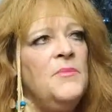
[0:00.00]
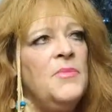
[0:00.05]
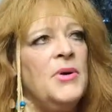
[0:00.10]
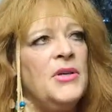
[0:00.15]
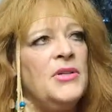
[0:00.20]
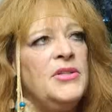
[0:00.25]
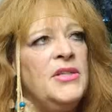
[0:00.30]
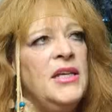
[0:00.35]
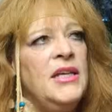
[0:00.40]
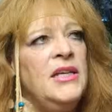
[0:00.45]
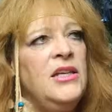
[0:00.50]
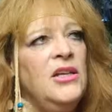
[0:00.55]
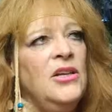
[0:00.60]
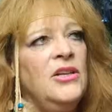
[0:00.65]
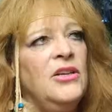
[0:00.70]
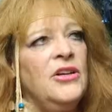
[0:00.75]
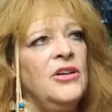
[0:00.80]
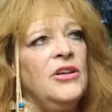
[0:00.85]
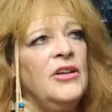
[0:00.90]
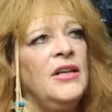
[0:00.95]

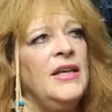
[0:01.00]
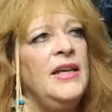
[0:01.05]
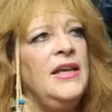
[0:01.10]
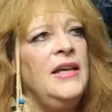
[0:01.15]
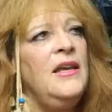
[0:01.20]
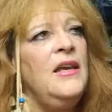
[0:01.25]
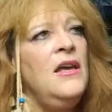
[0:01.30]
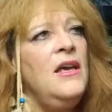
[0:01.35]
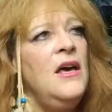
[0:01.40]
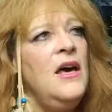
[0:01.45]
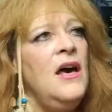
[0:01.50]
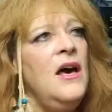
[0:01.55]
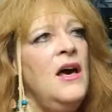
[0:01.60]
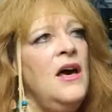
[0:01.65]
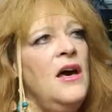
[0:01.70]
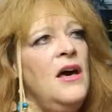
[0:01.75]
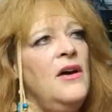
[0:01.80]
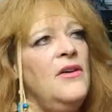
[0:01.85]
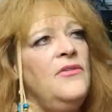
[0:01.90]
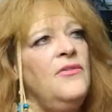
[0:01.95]
particularly
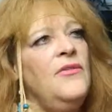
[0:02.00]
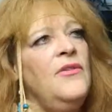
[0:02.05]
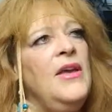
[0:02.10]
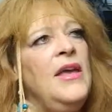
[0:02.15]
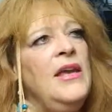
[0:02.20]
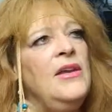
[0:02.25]
of